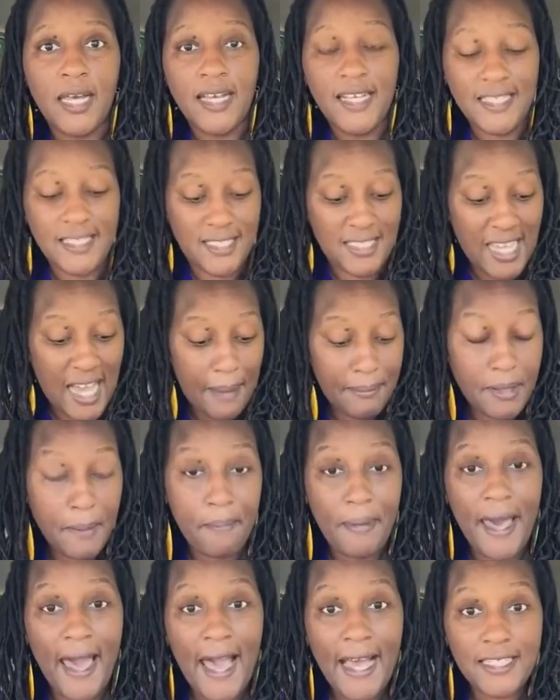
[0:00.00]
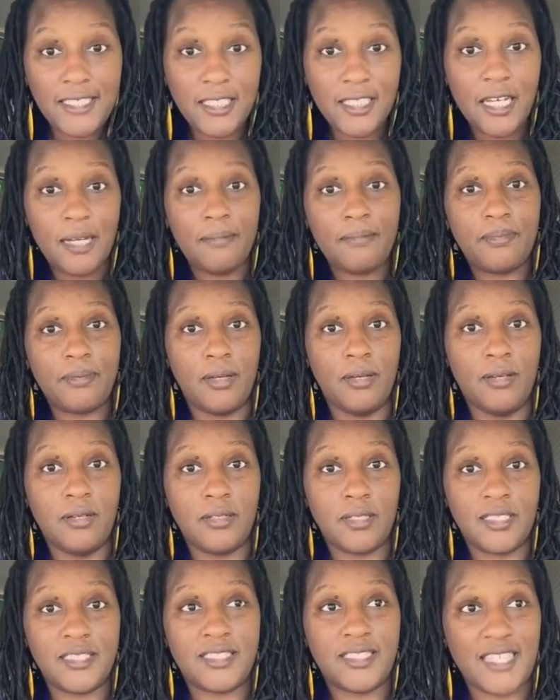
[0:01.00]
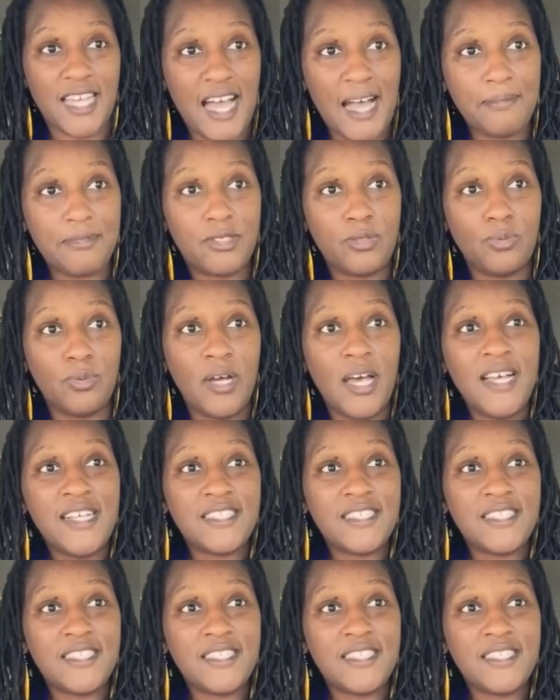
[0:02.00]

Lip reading: It's time to patch up. It's time to